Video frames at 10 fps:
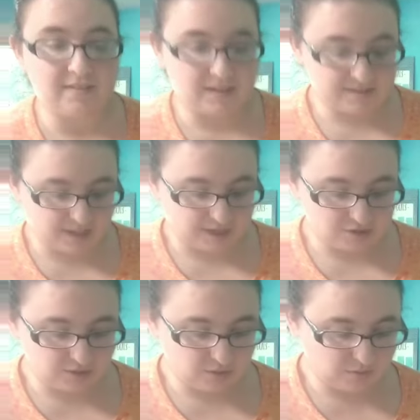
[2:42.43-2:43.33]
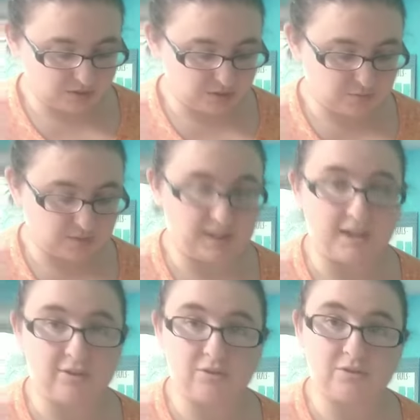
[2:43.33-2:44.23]
that's actually going to
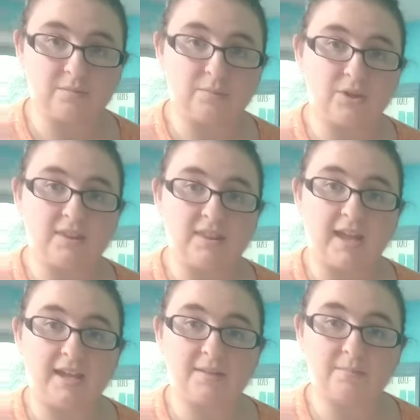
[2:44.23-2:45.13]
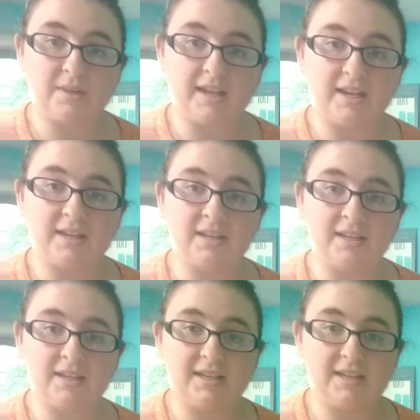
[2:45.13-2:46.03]
allow you to put that blade
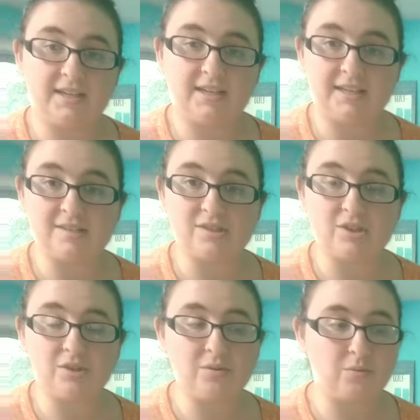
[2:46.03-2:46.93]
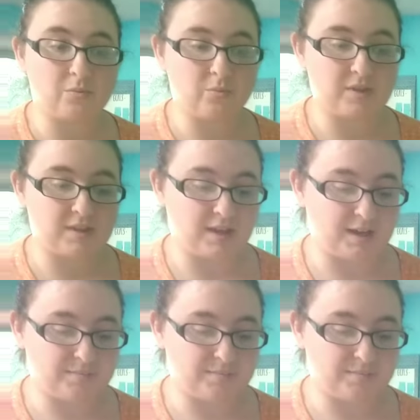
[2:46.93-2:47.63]
in easier with